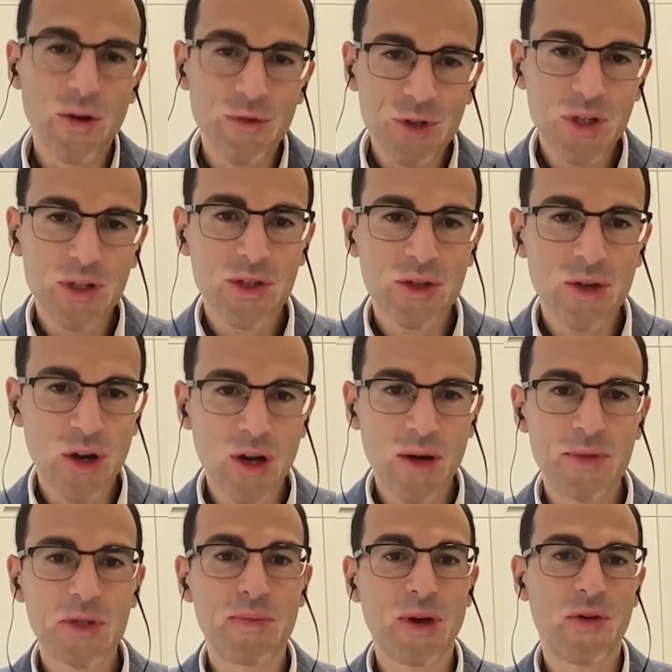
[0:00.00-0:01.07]
launching
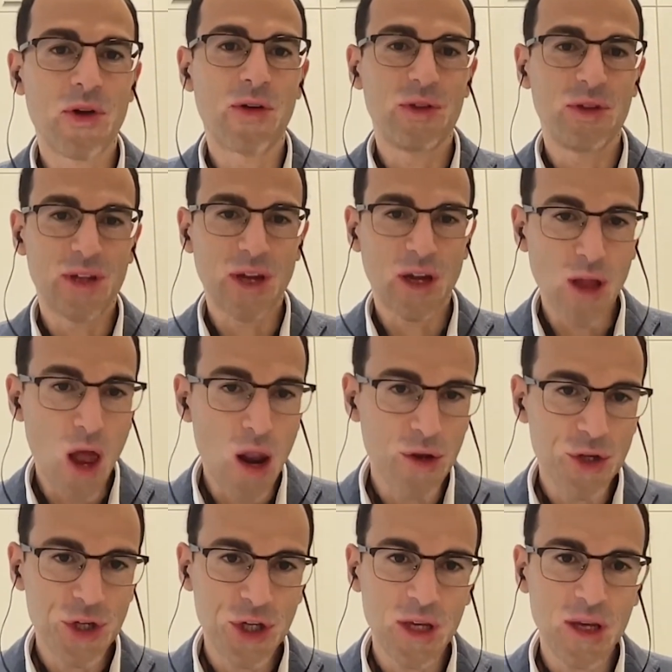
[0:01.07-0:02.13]
startups, background in
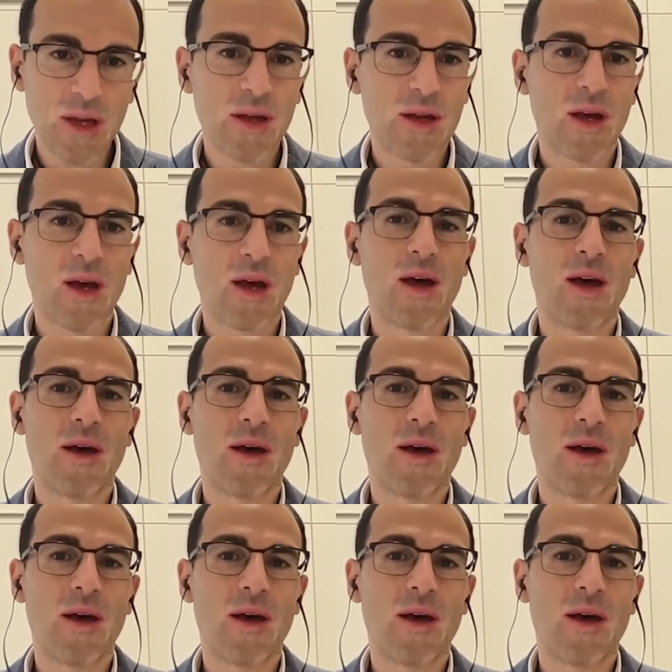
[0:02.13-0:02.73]
technology,